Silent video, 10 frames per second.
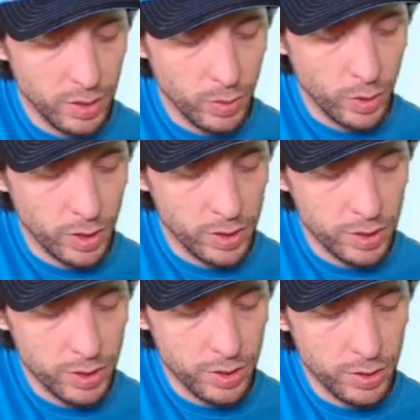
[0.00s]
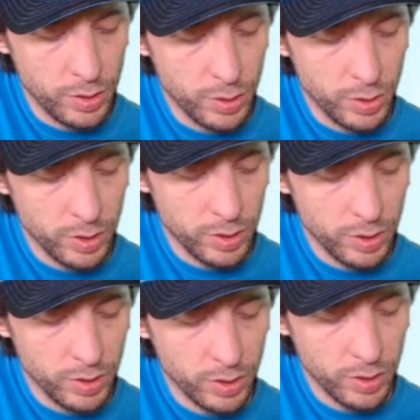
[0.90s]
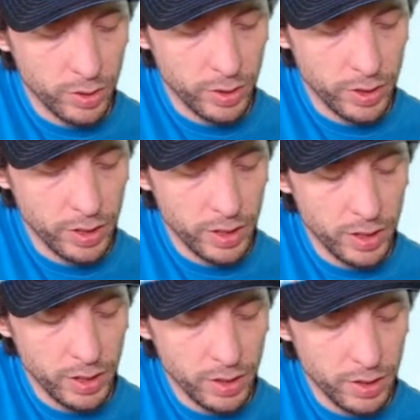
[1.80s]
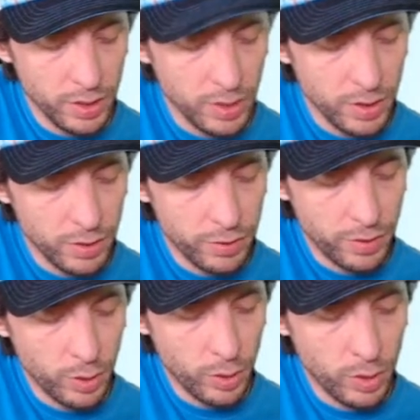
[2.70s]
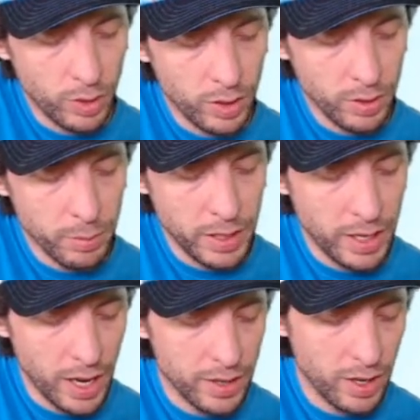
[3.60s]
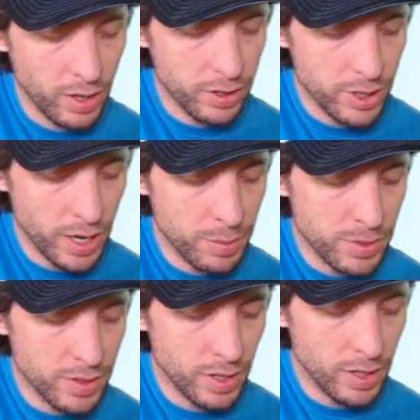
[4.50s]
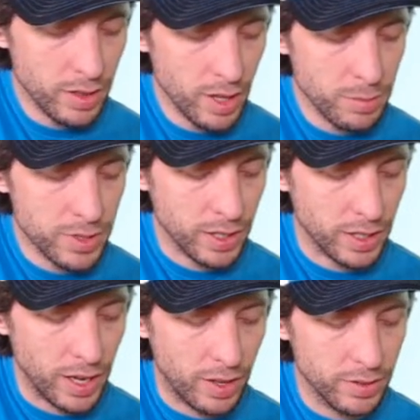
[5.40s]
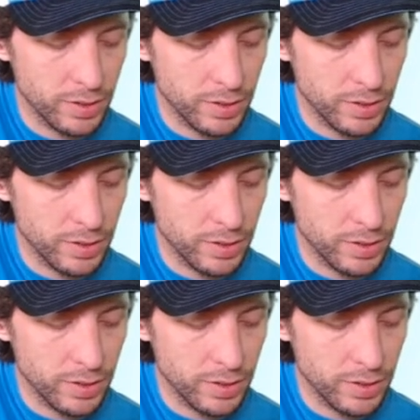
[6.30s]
One, two, three, four, many hot dog shapes, and a thumb sticking out.